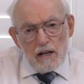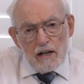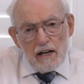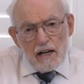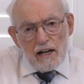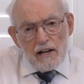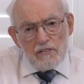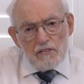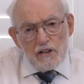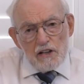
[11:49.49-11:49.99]

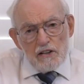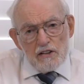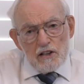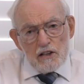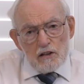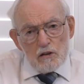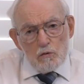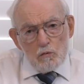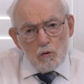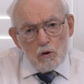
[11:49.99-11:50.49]
and then
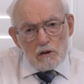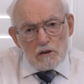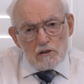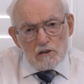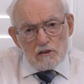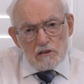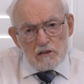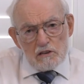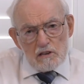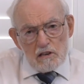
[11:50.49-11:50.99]
there was
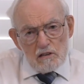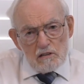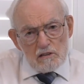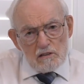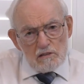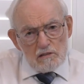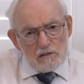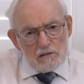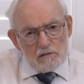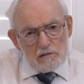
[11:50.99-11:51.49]

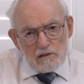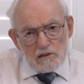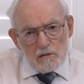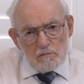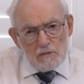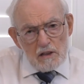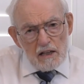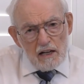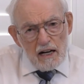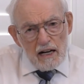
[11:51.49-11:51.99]

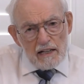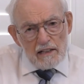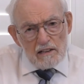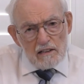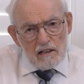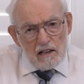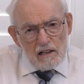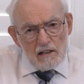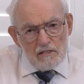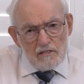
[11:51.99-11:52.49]
some kind
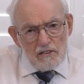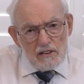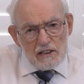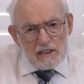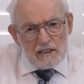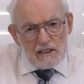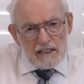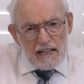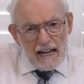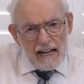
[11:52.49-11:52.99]
of a
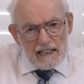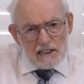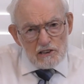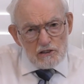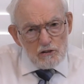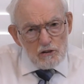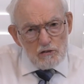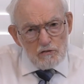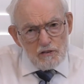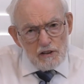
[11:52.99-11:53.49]

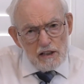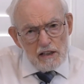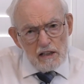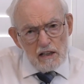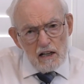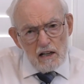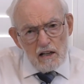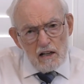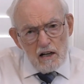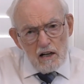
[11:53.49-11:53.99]
catastrophe
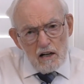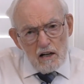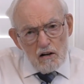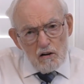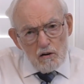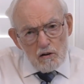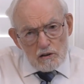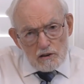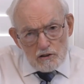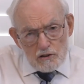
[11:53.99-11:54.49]

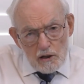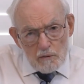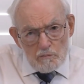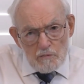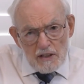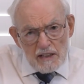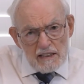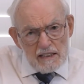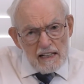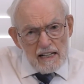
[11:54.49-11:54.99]
or
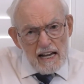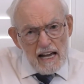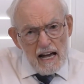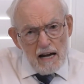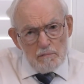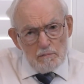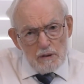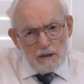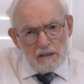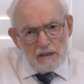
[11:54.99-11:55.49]
something that
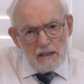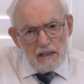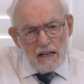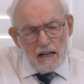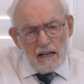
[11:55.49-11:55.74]
happened,